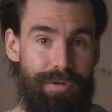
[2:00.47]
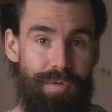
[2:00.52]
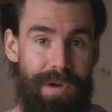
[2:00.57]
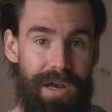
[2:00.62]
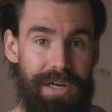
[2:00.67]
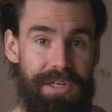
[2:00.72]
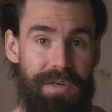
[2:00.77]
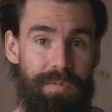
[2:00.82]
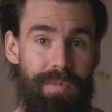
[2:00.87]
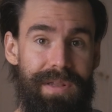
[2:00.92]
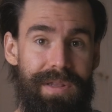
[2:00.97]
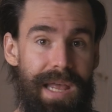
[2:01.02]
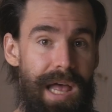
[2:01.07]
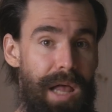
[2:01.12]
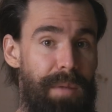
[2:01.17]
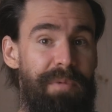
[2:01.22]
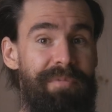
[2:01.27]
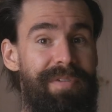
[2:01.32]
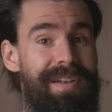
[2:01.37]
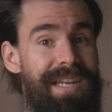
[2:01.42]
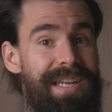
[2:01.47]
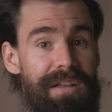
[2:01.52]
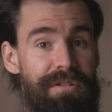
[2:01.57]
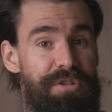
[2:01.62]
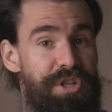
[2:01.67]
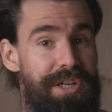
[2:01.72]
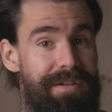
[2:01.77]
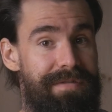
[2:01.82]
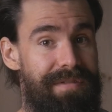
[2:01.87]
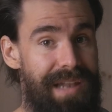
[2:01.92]
correction with the help of a
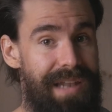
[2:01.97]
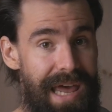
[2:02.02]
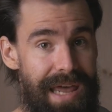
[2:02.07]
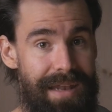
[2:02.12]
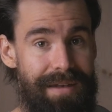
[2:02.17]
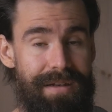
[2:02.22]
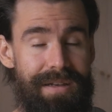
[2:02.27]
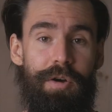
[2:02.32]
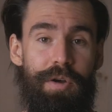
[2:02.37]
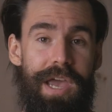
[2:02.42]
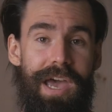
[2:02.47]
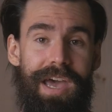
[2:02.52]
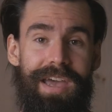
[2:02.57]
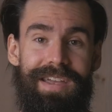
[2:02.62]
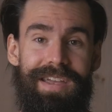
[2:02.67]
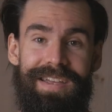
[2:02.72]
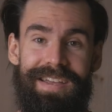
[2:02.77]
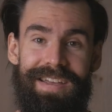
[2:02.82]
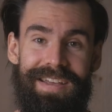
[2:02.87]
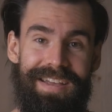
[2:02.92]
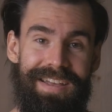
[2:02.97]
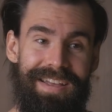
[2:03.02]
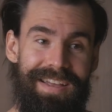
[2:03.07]
tilt-shift lens, okay?